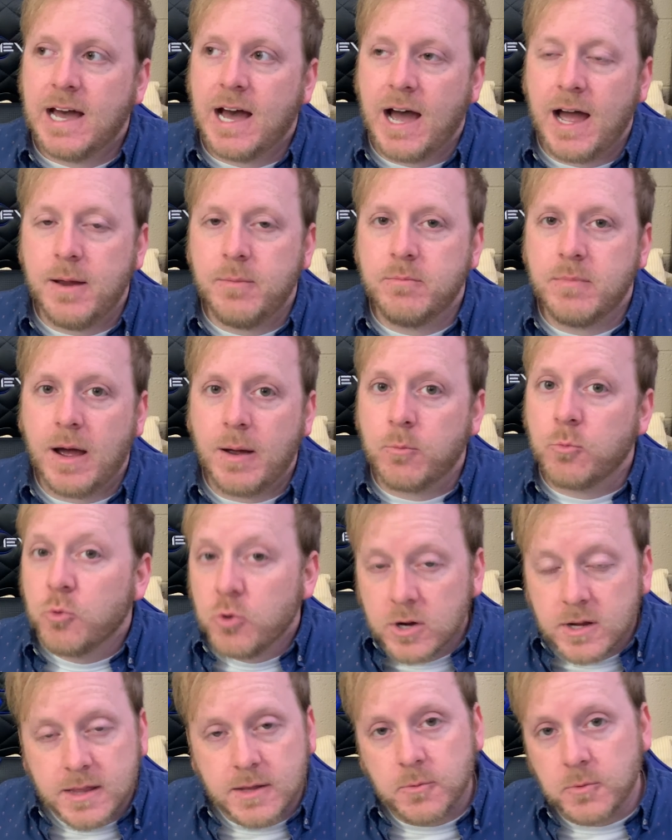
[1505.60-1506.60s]
I'm
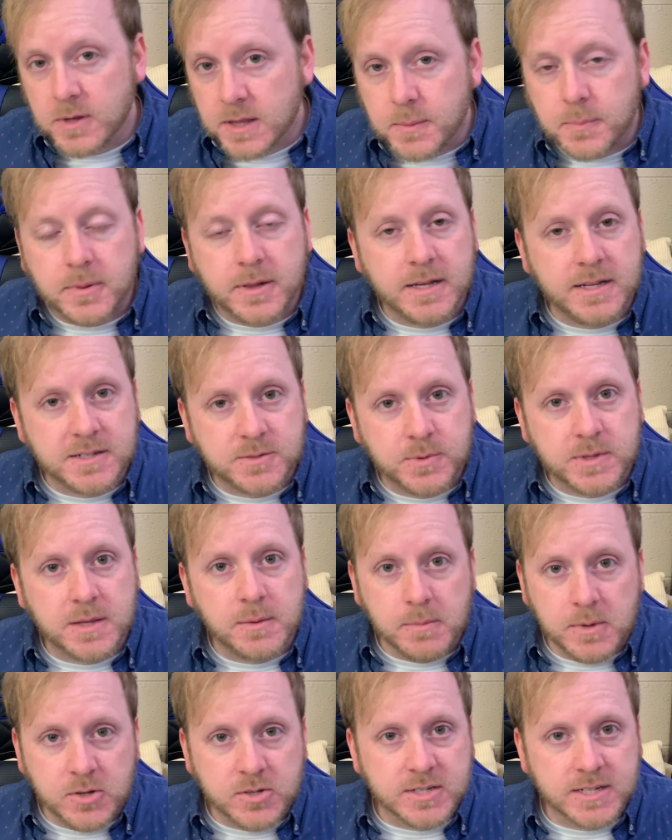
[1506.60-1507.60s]
really, really pleased with
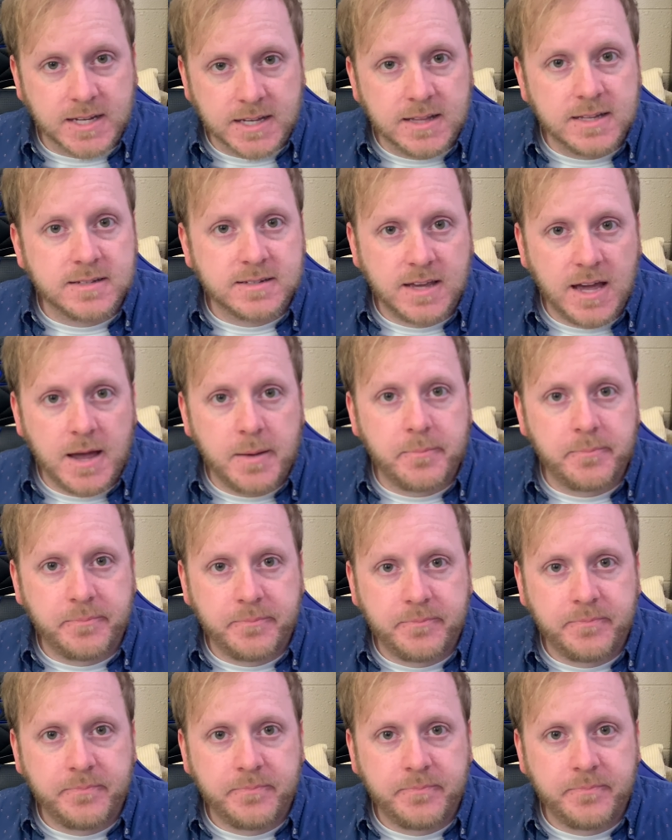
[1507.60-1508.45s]
the music in this game.